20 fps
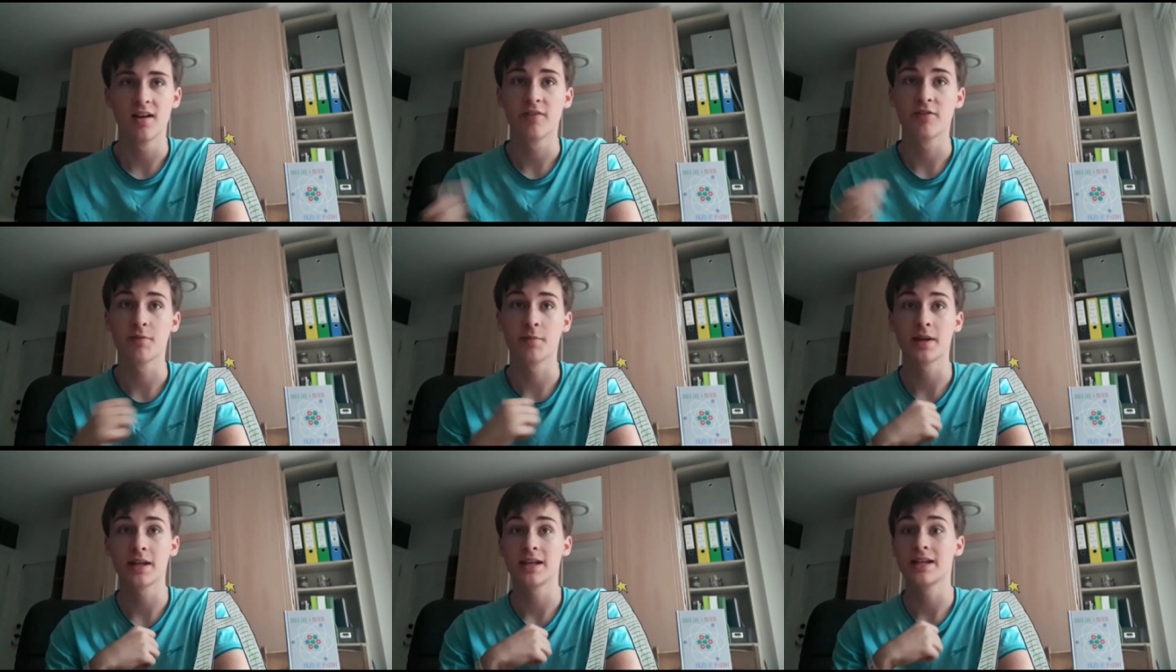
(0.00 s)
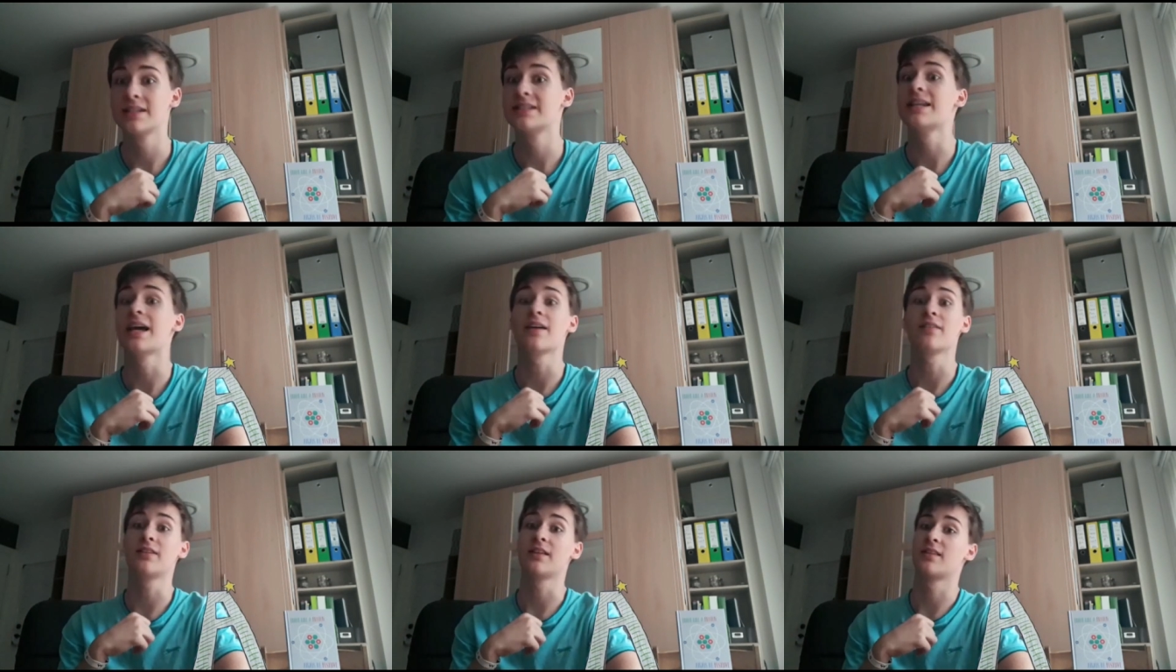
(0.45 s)
For me,
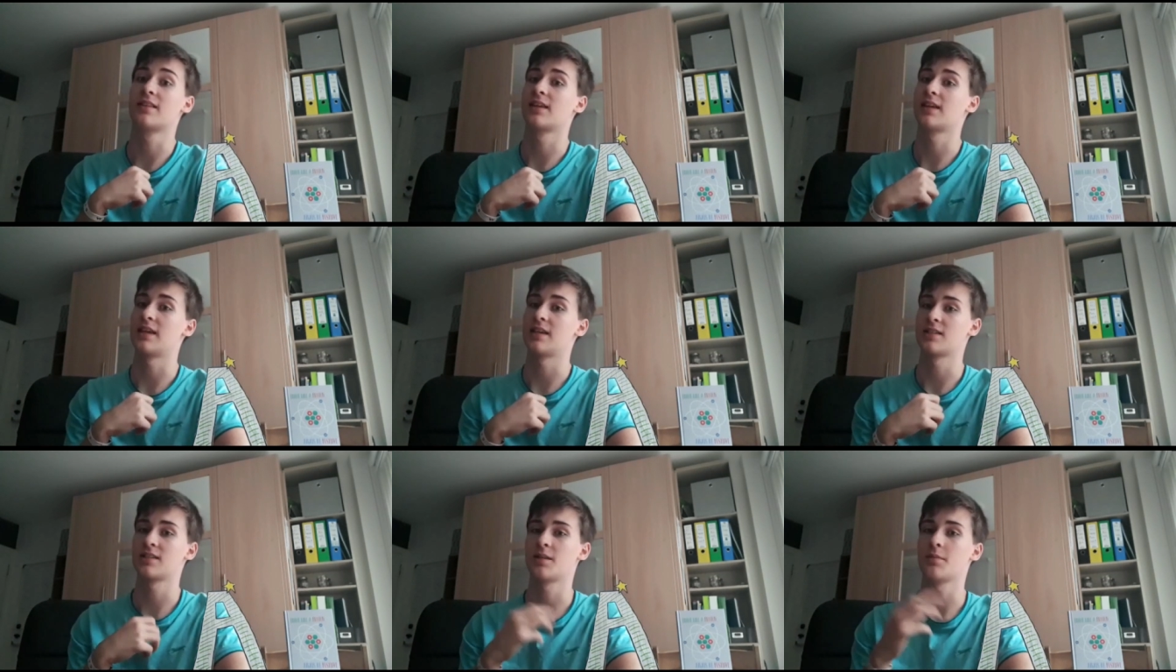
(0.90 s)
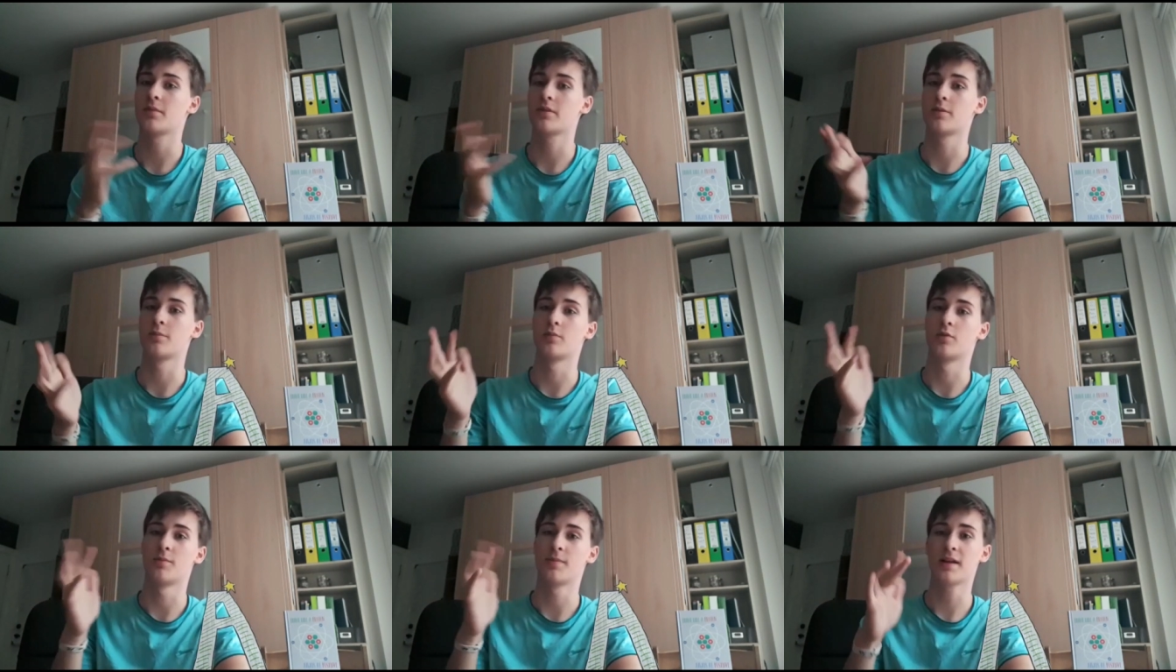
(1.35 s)
definitely the case. Some of
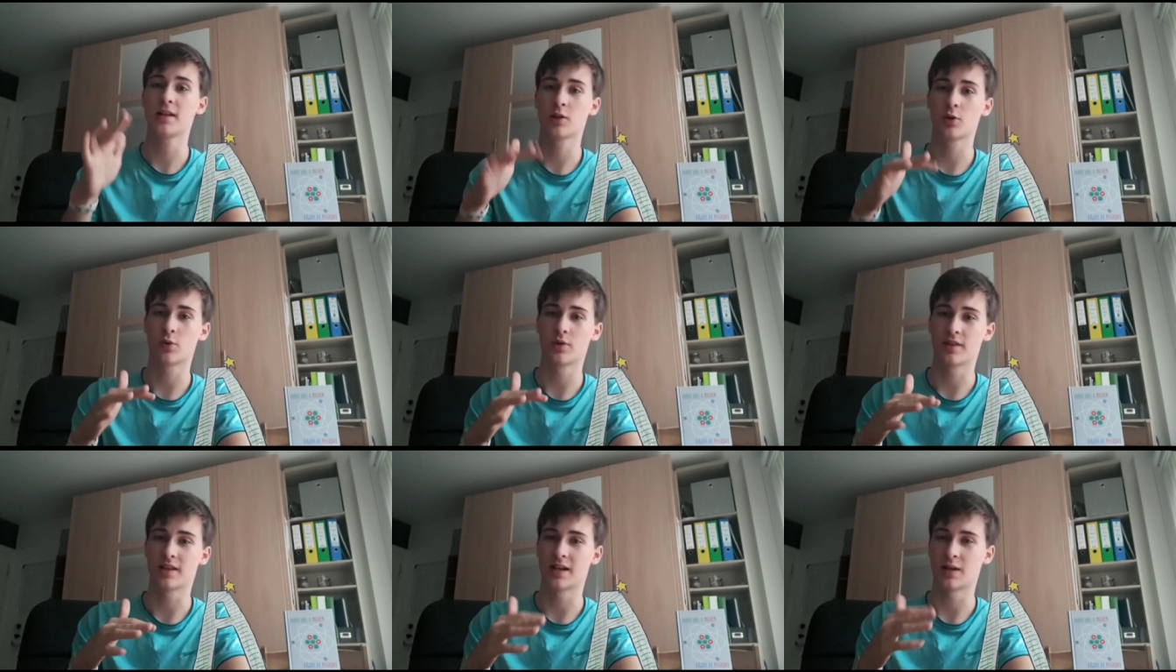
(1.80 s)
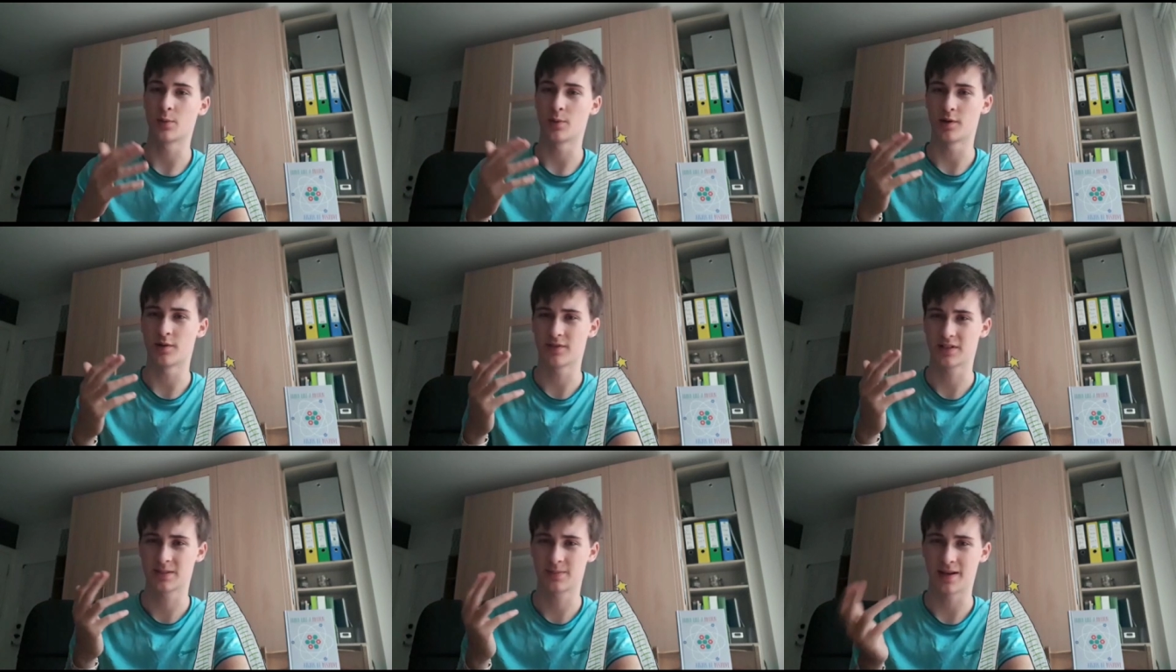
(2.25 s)
them were a bit lower than I would
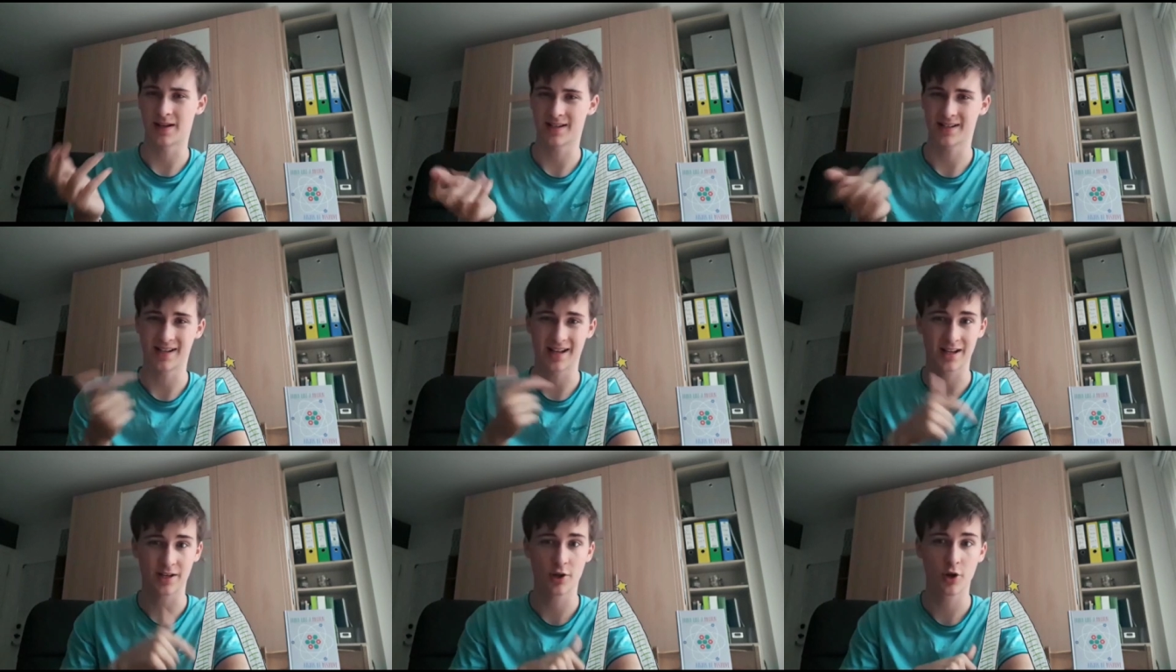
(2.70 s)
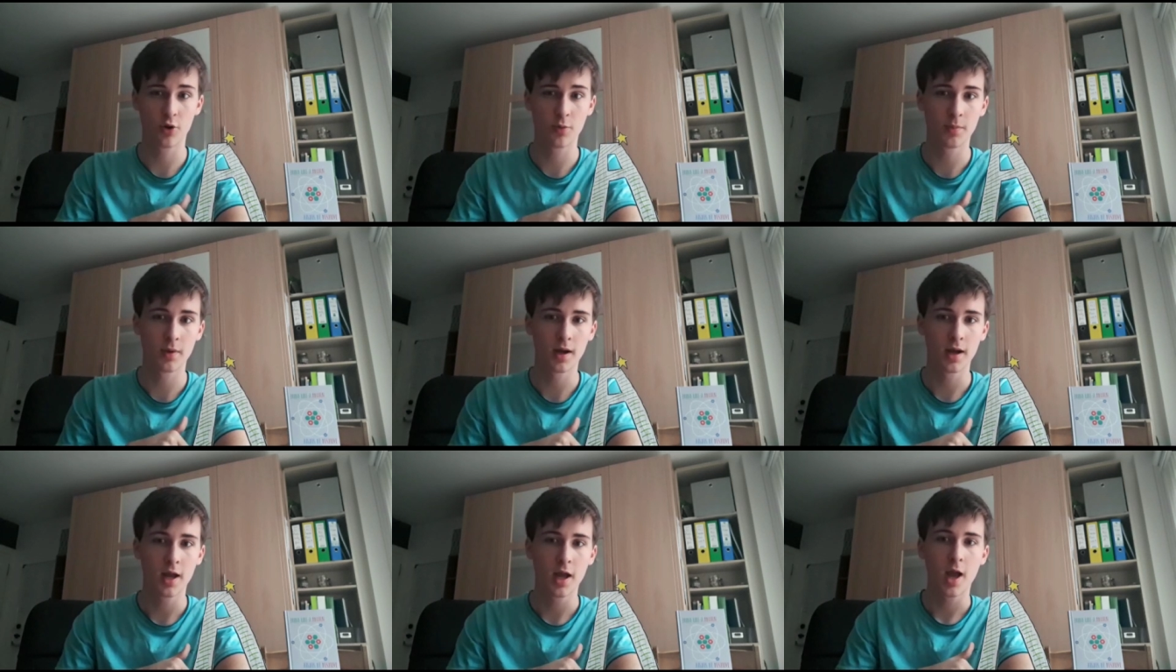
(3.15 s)
have expected at
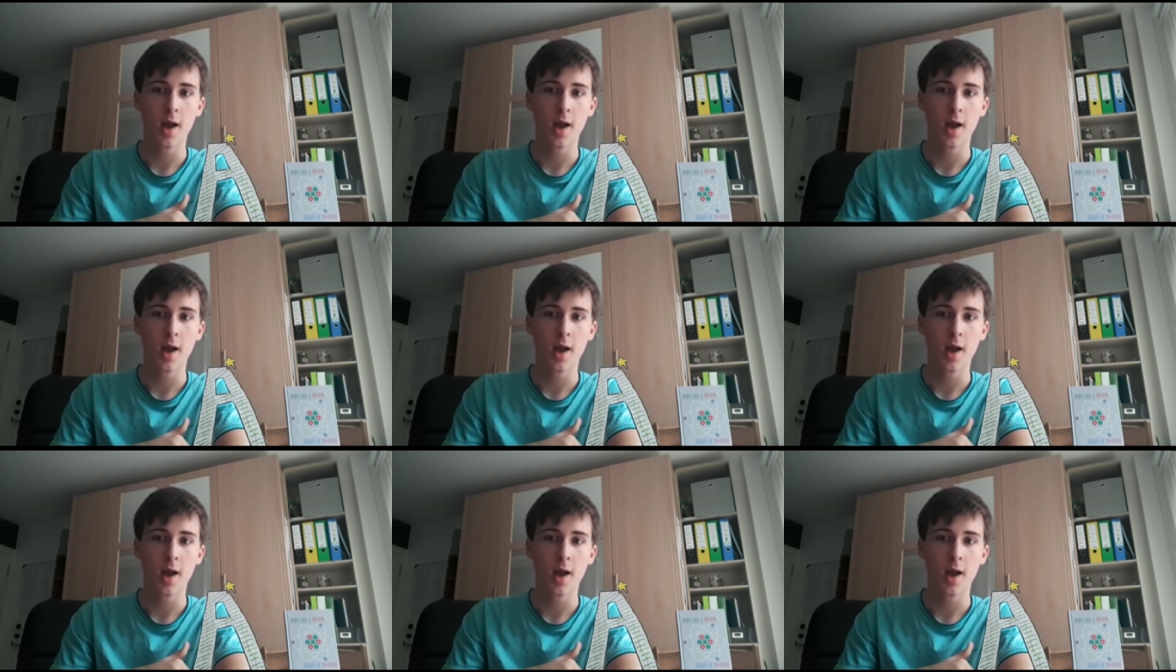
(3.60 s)
home,